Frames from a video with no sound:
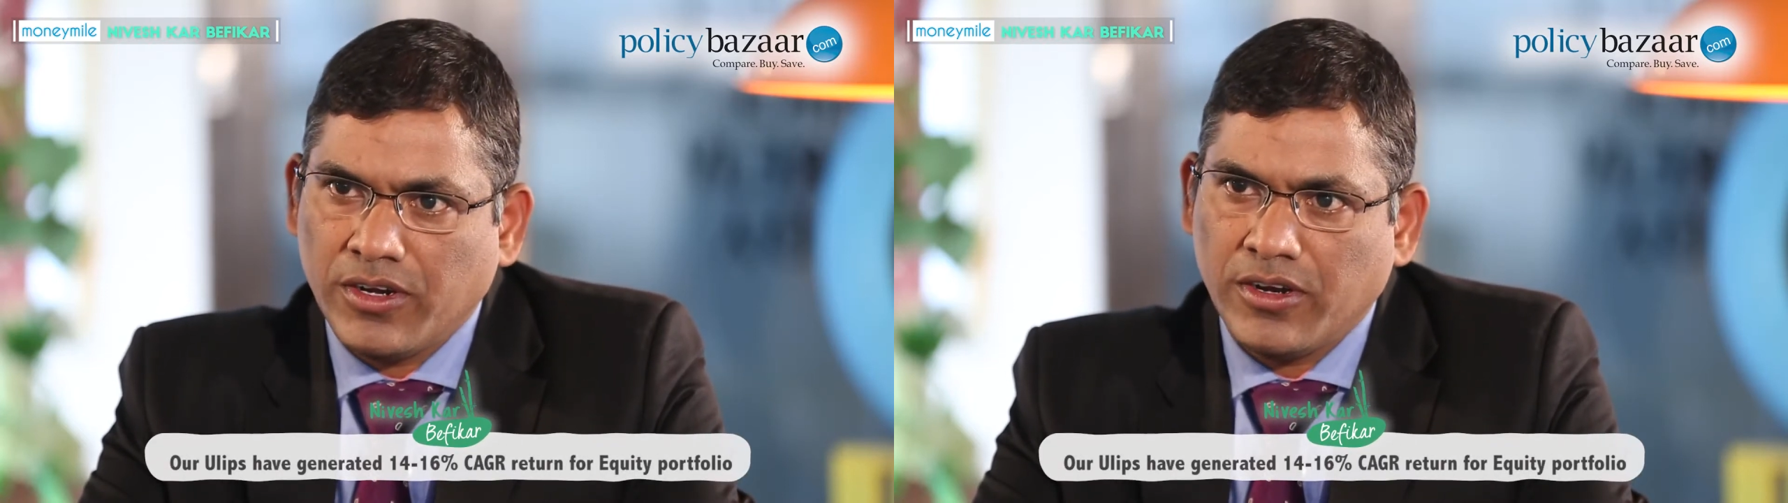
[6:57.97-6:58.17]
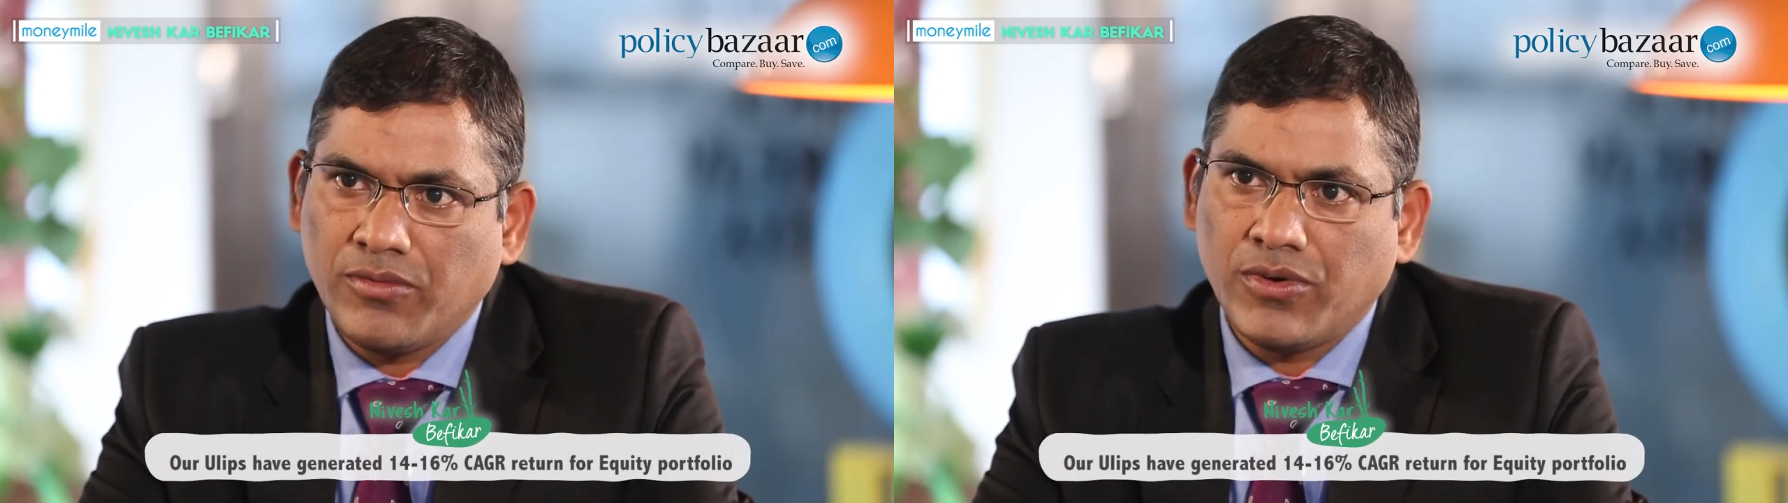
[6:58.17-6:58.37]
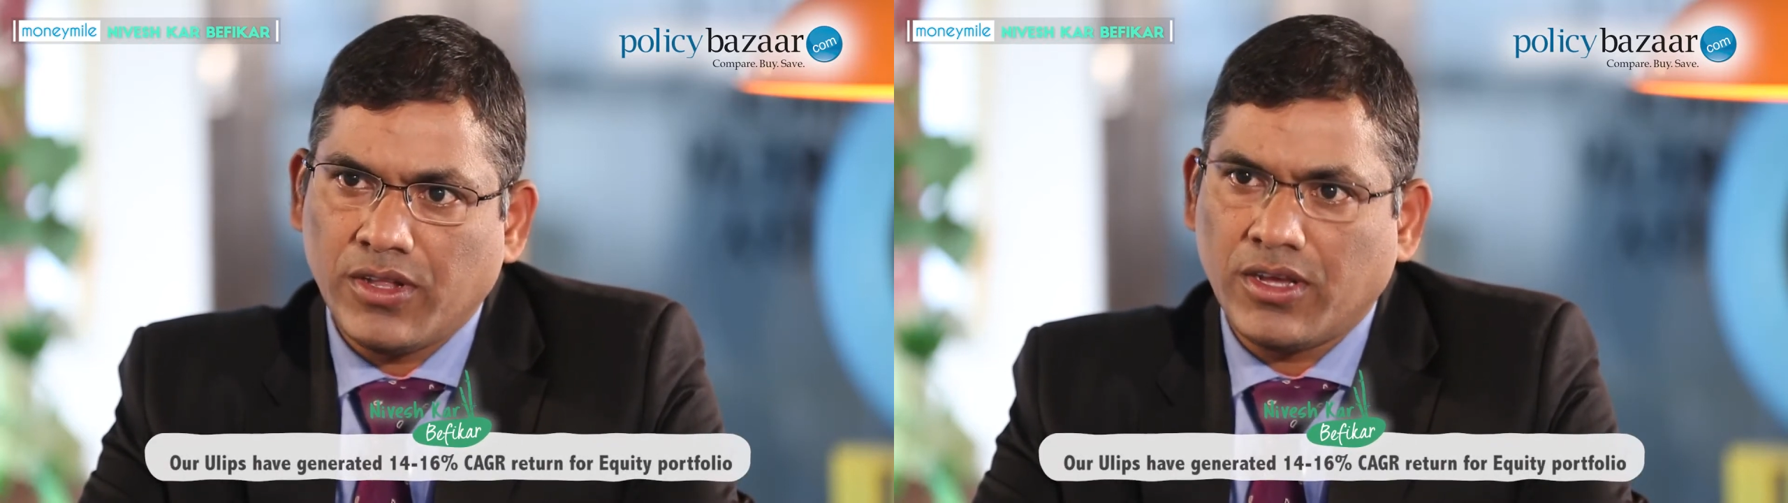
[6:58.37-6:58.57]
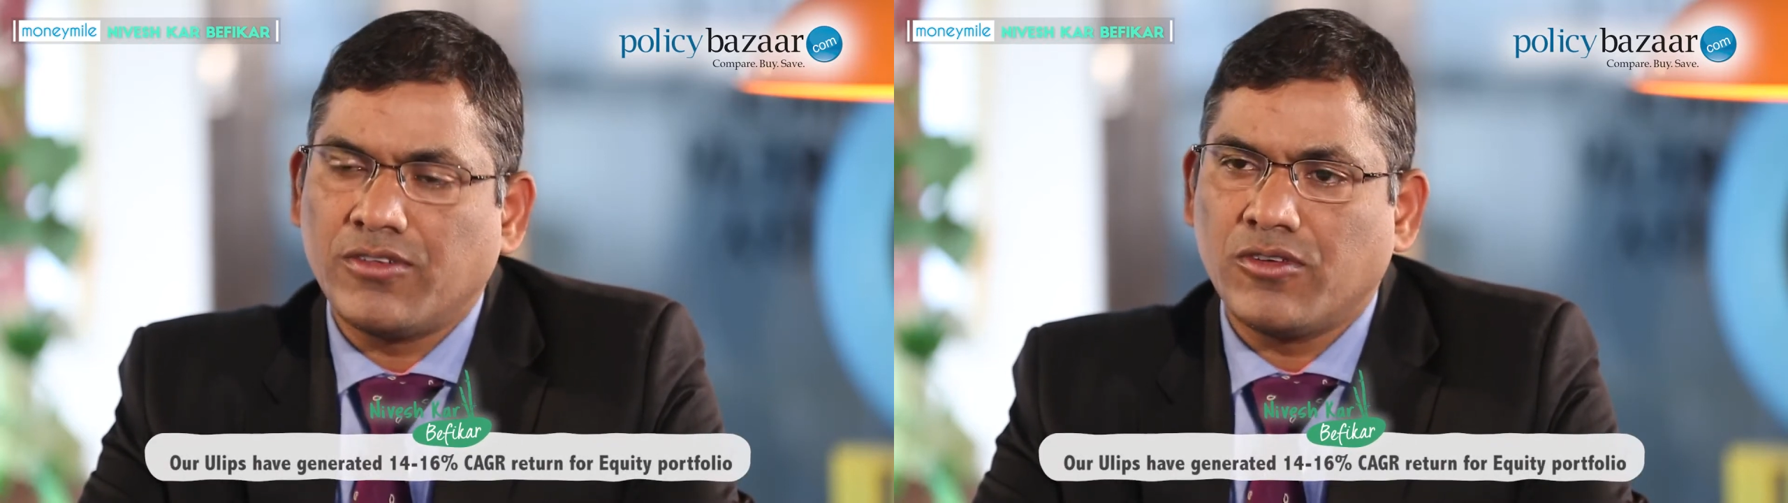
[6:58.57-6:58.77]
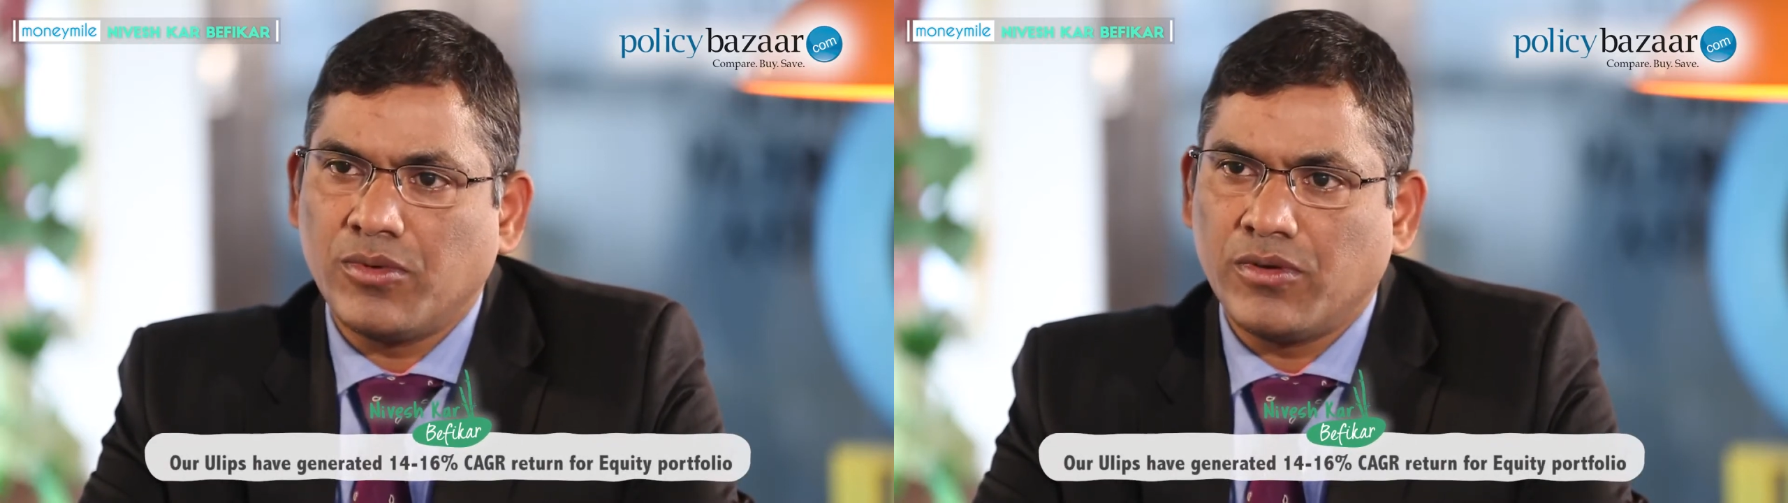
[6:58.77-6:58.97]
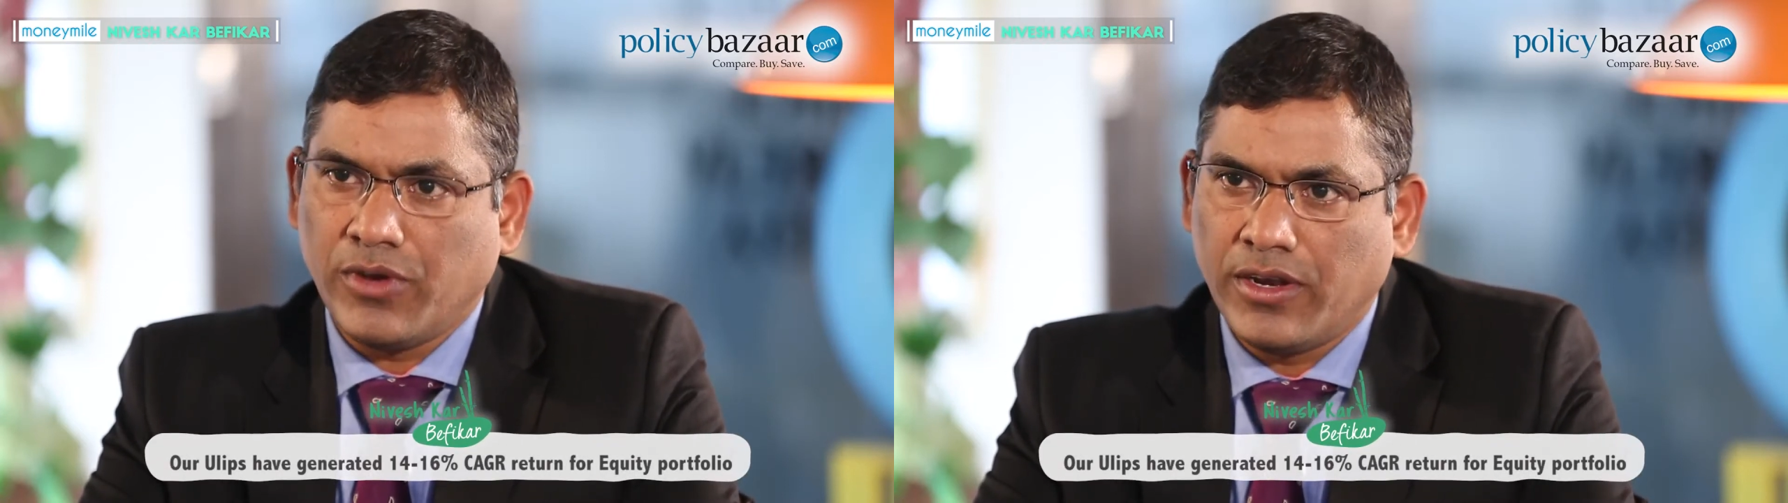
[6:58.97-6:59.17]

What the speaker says: return for the customer